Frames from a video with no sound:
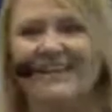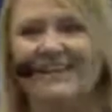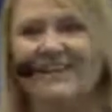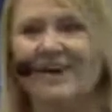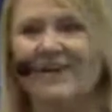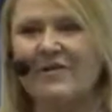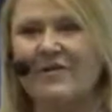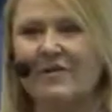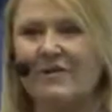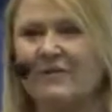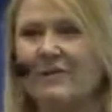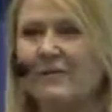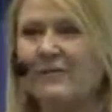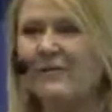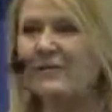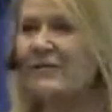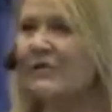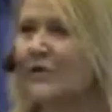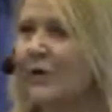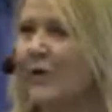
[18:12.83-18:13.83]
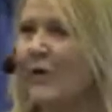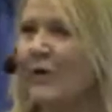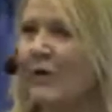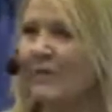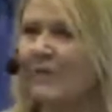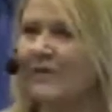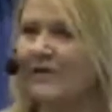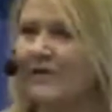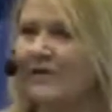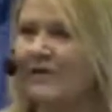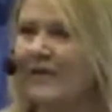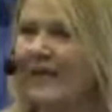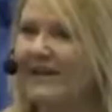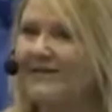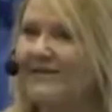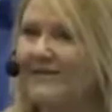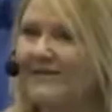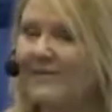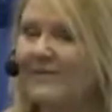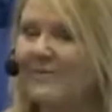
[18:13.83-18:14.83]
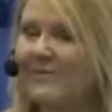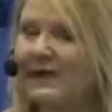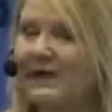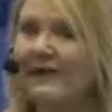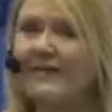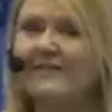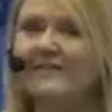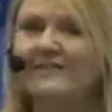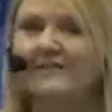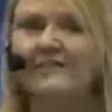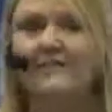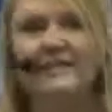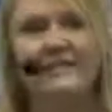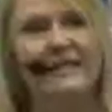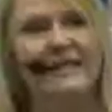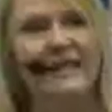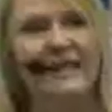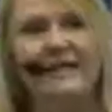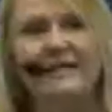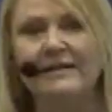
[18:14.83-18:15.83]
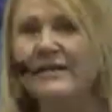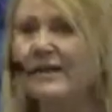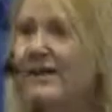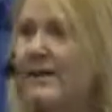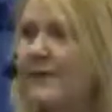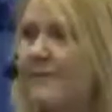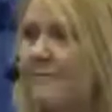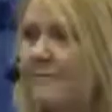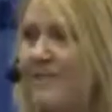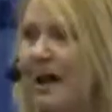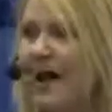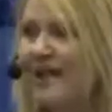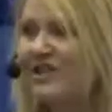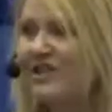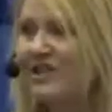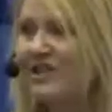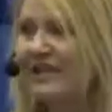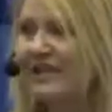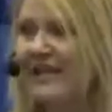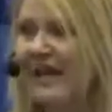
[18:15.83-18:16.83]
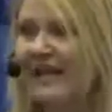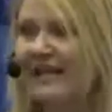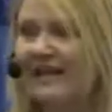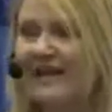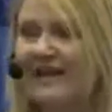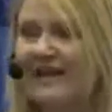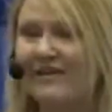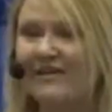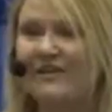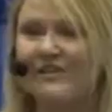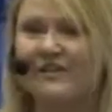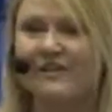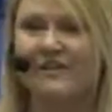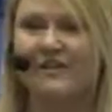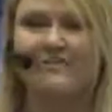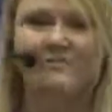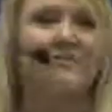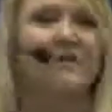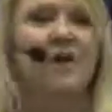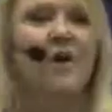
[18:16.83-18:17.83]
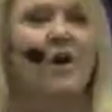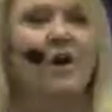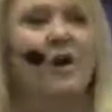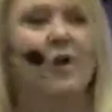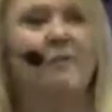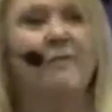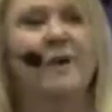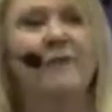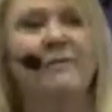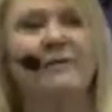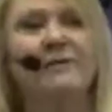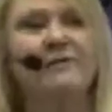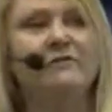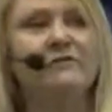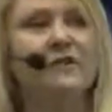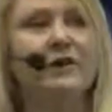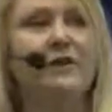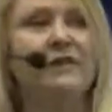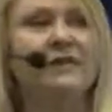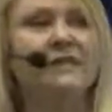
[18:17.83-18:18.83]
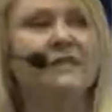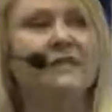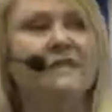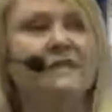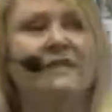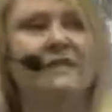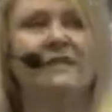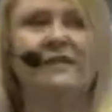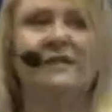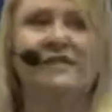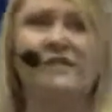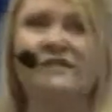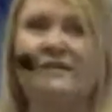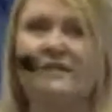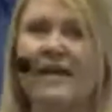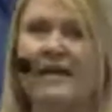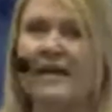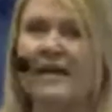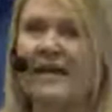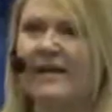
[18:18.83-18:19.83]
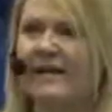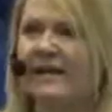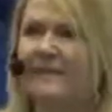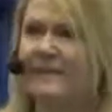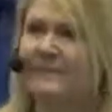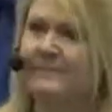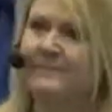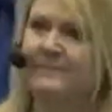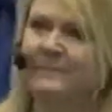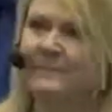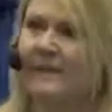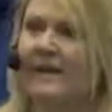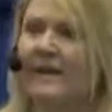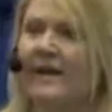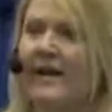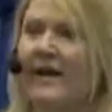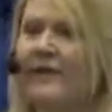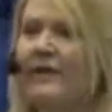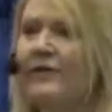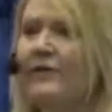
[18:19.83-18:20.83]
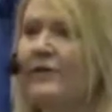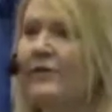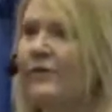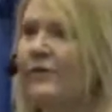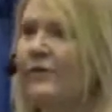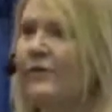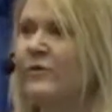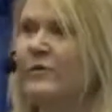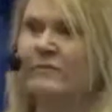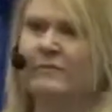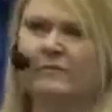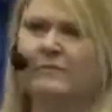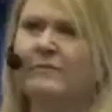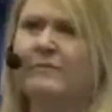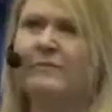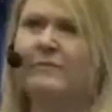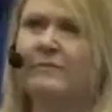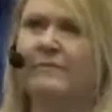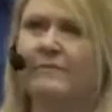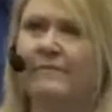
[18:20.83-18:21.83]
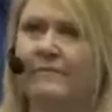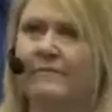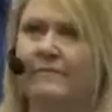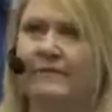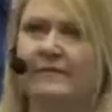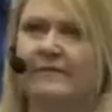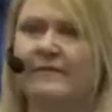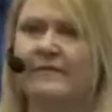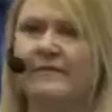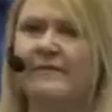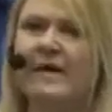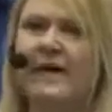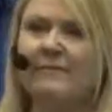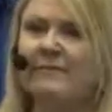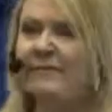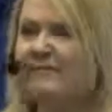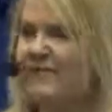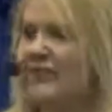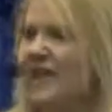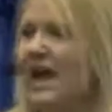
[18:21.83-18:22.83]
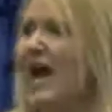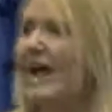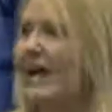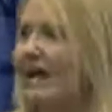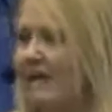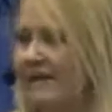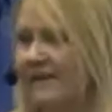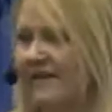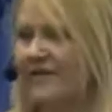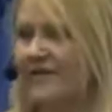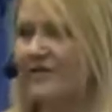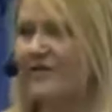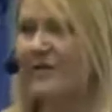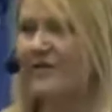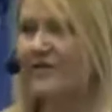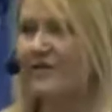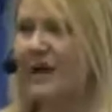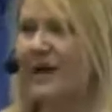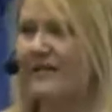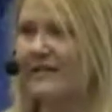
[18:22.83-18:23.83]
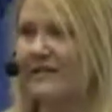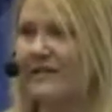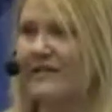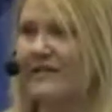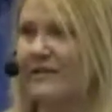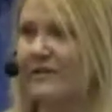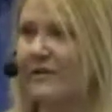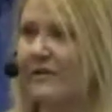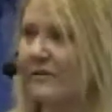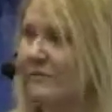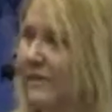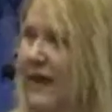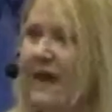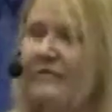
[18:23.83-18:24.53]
That those people show up in your life some way. So it's, again, matching that energy. Or maybe you notice that there's like a new type of jacket that you're attracted to.